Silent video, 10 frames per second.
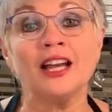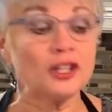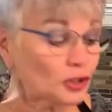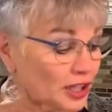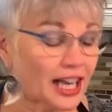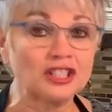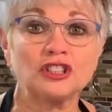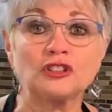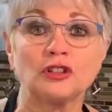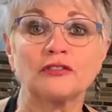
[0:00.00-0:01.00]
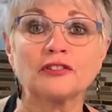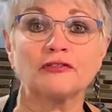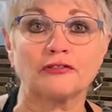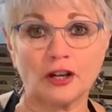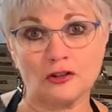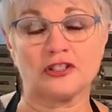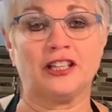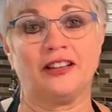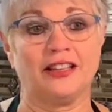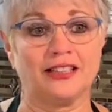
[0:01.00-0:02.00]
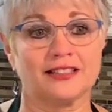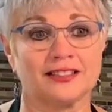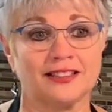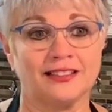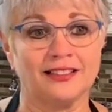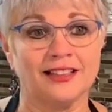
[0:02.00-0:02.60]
You can actually cook from frozen in this.